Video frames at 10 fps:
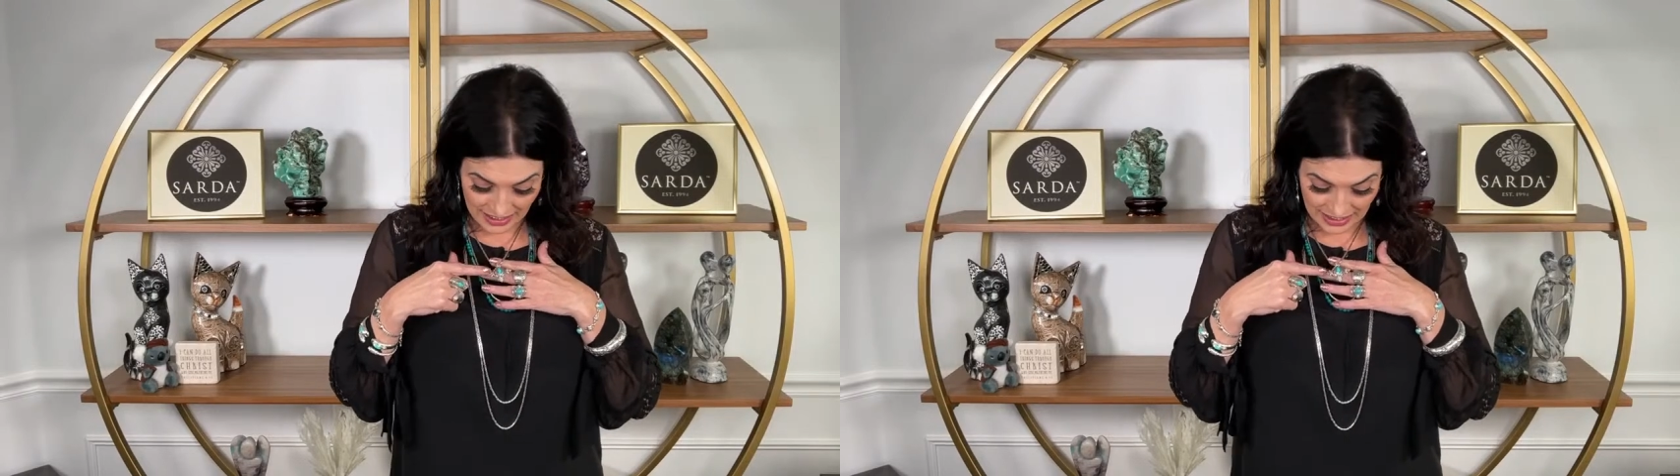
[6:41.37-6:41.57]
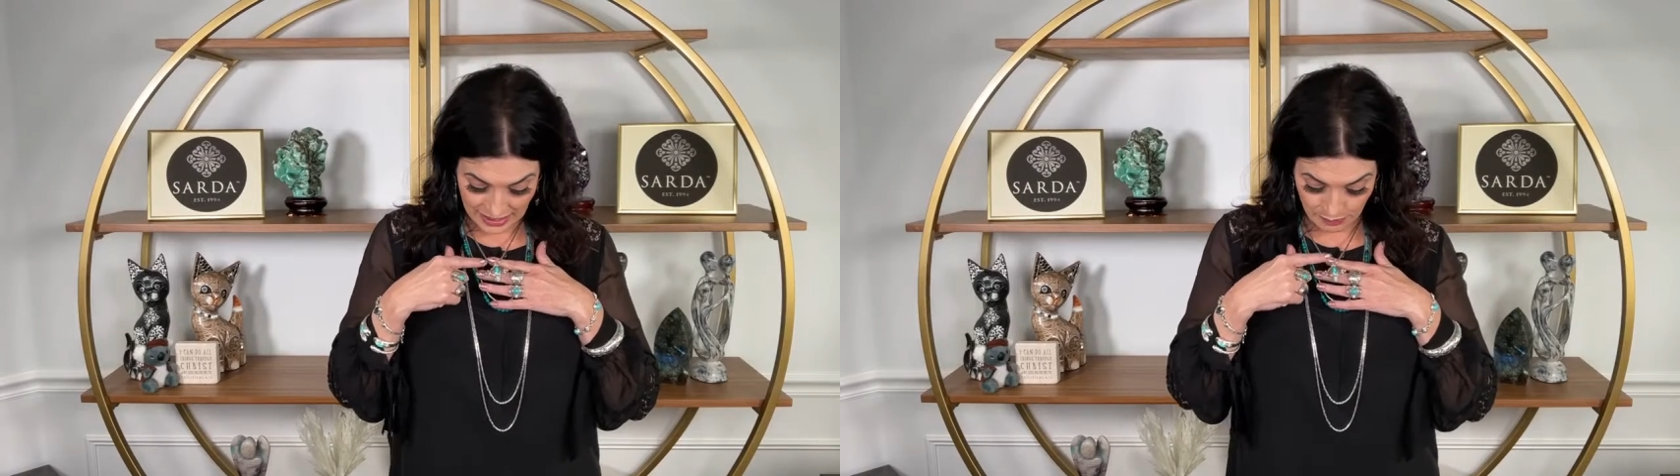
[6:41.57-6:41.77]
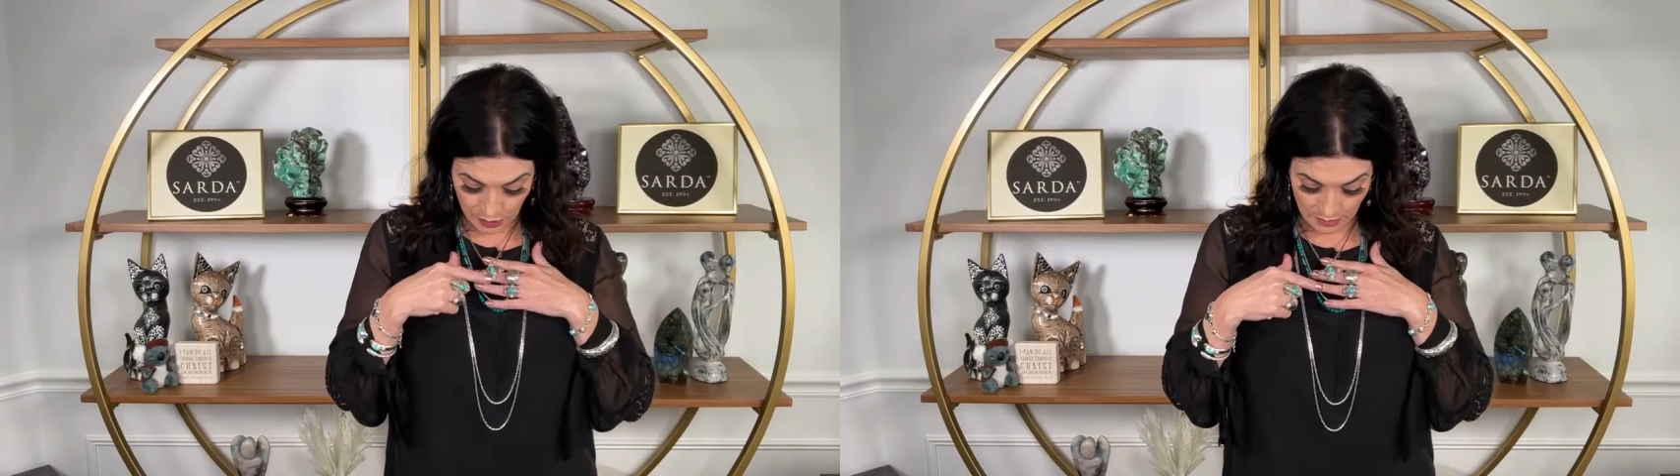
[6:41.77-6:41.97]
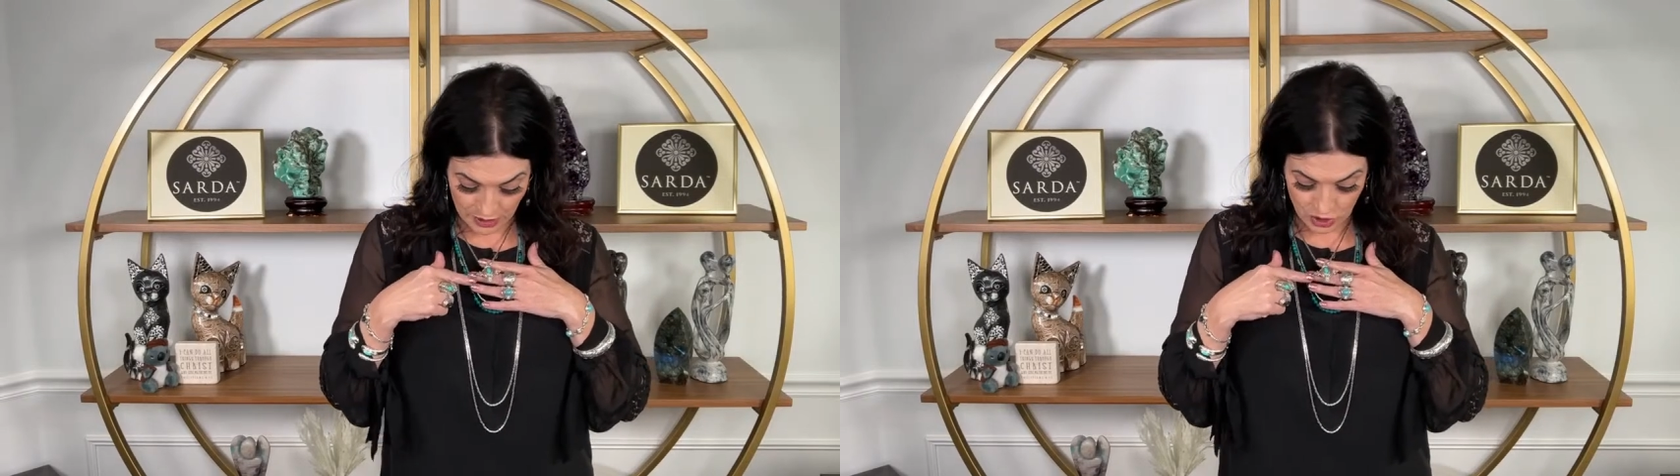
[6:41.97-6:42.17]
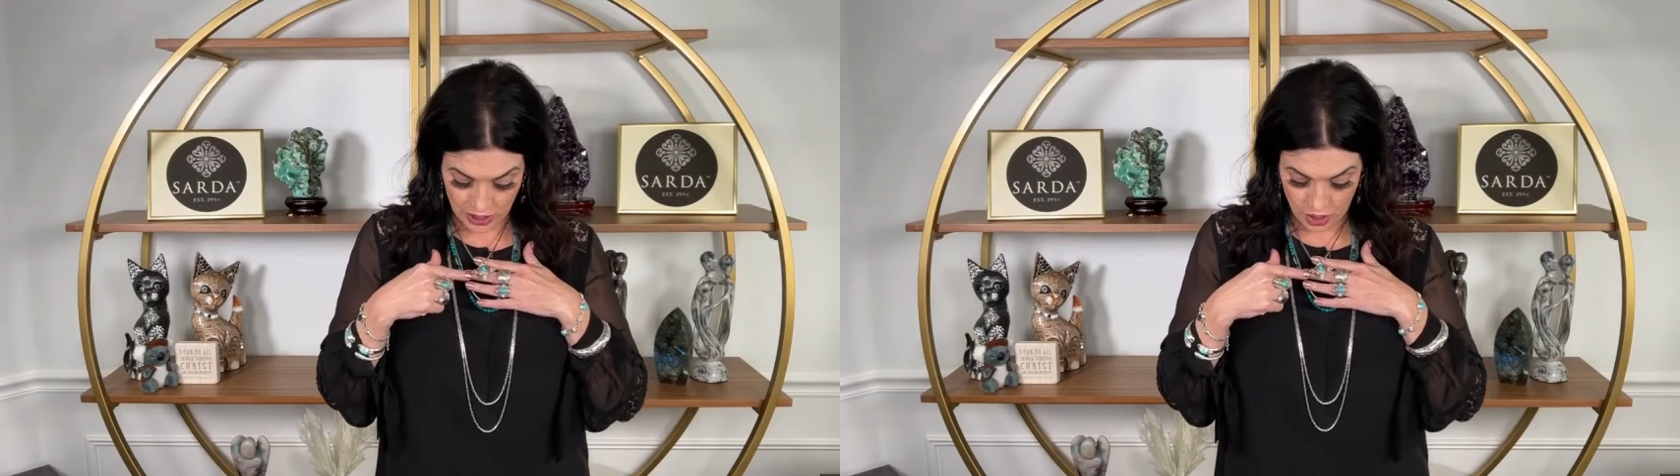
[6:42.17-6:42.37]
This is pretty
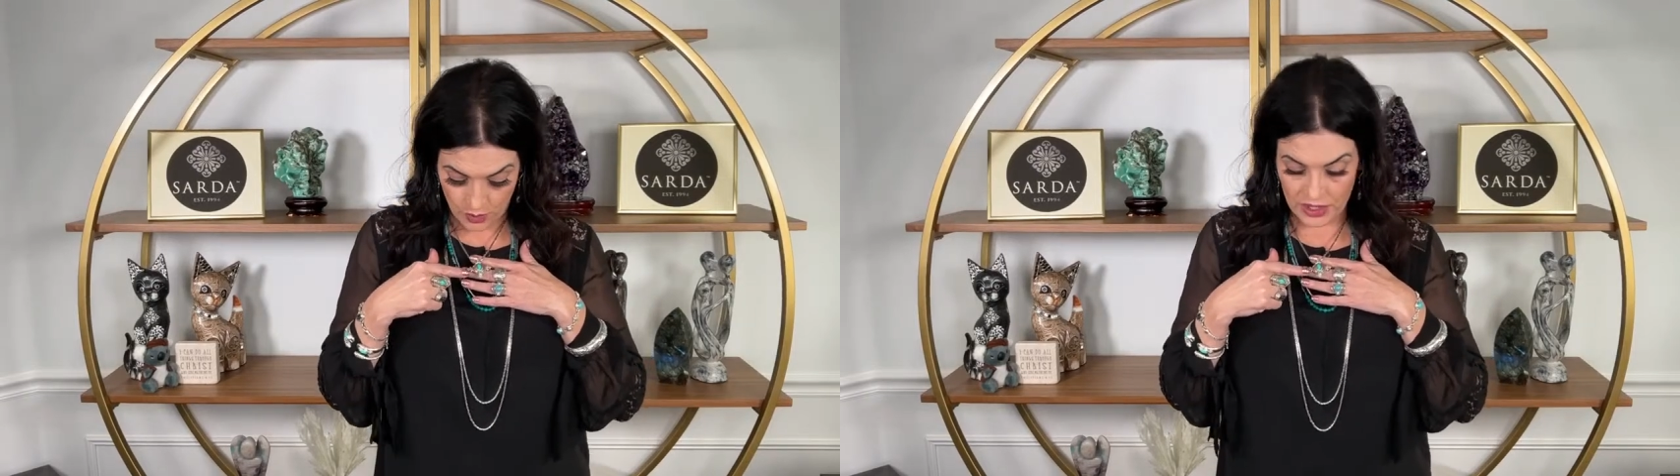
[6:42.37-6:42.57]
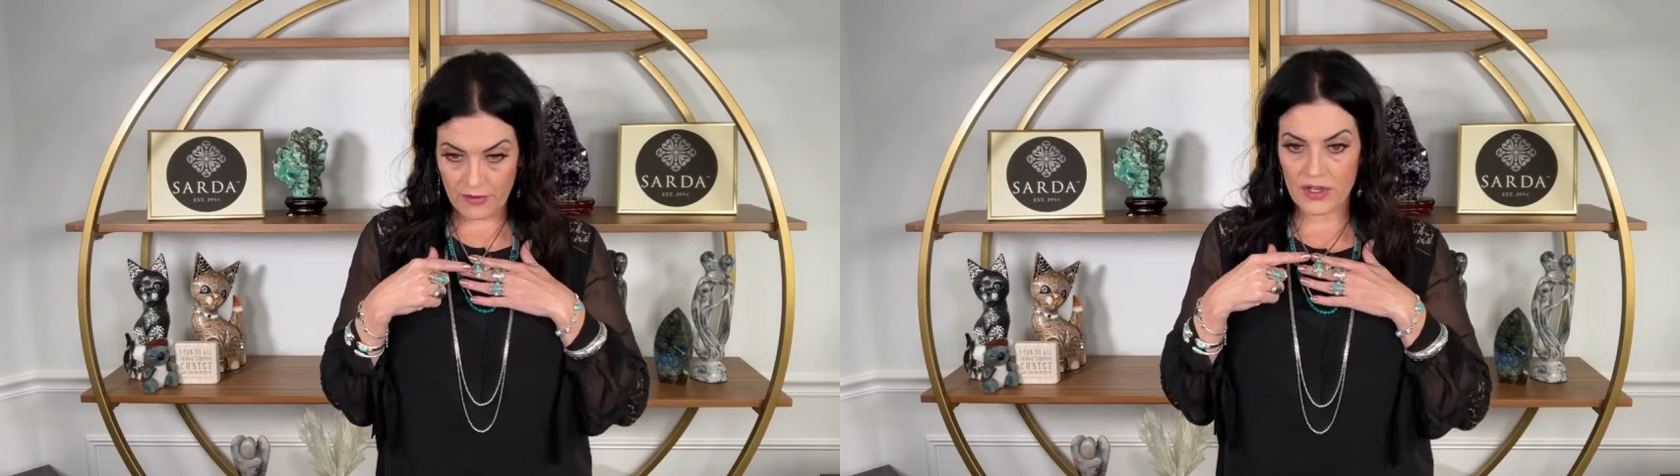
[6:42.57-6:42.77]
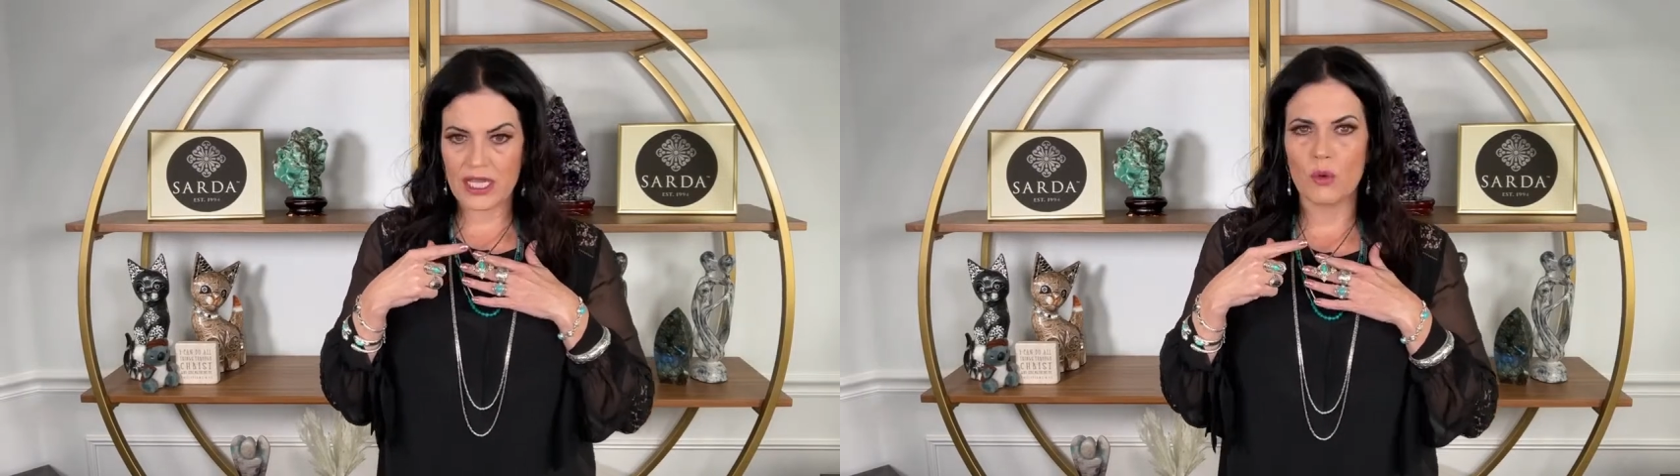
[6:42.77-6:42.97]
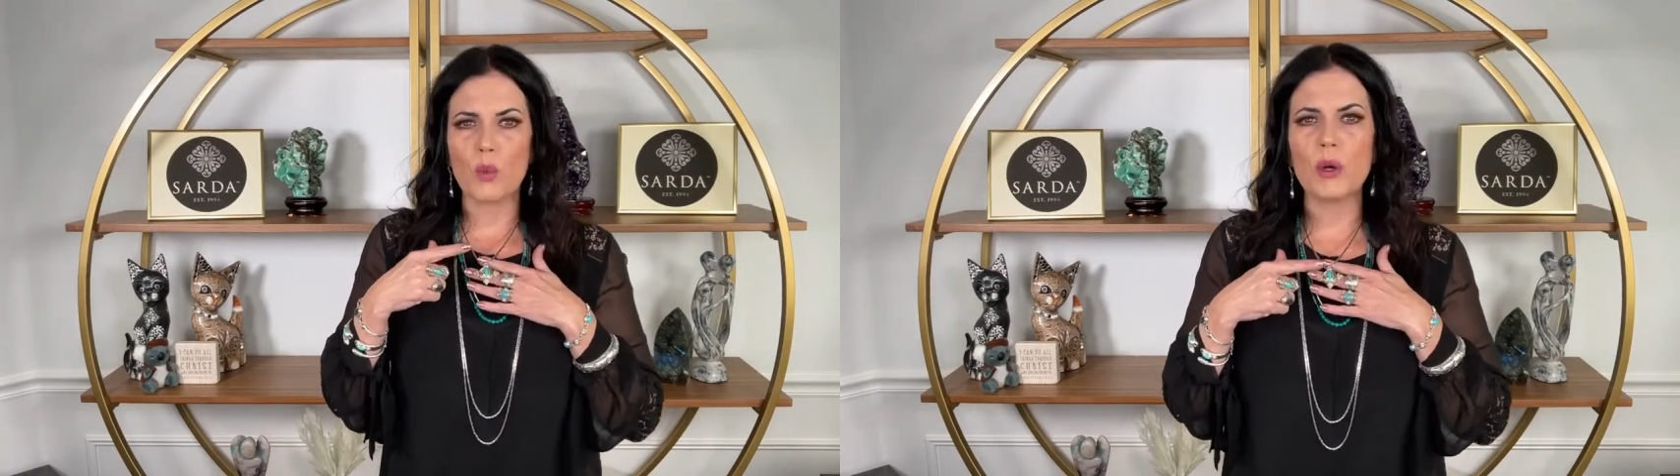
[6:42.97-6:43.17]
much going to go with everything.